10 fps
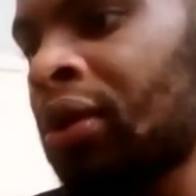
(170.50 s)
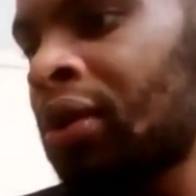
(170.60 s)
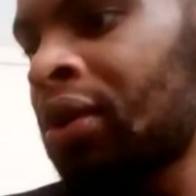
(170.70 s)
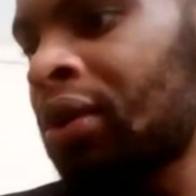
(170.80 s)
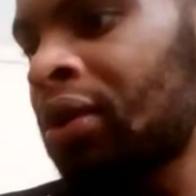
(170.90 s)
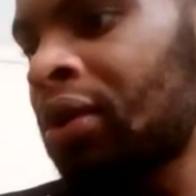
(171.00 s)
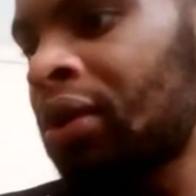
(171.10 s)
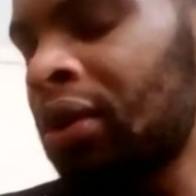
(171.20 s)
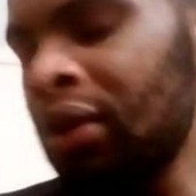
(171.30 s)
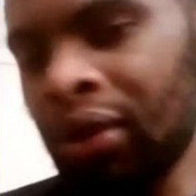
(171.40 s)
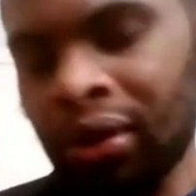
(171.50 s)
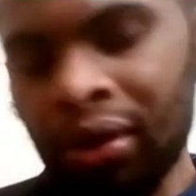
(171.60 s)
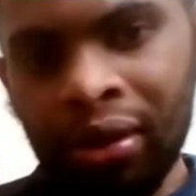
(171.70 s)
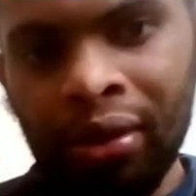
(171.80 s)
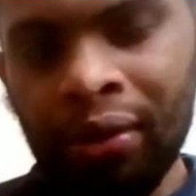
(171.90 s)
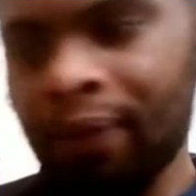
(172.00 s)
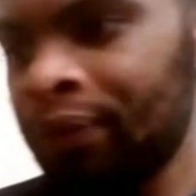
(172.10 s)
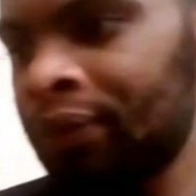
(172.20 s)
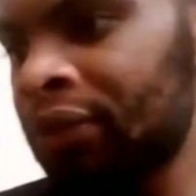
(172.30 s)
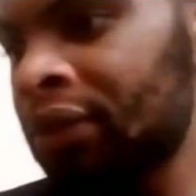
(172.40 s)

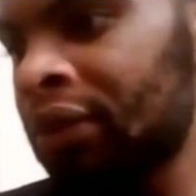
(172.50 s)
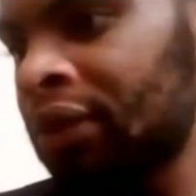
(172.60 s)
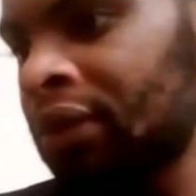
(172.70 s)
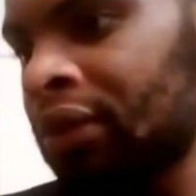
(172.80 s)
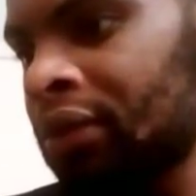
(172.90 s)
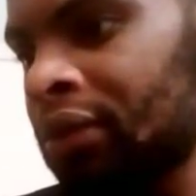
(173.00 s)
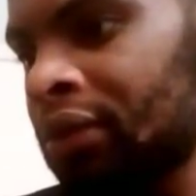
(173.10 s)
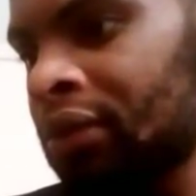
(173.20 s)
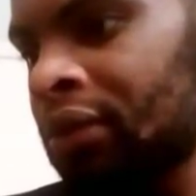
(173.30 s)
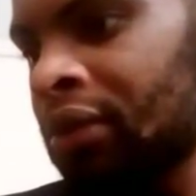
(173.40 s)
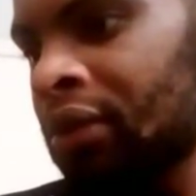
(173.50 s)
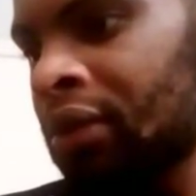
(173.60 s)
No one is speaking in this clip.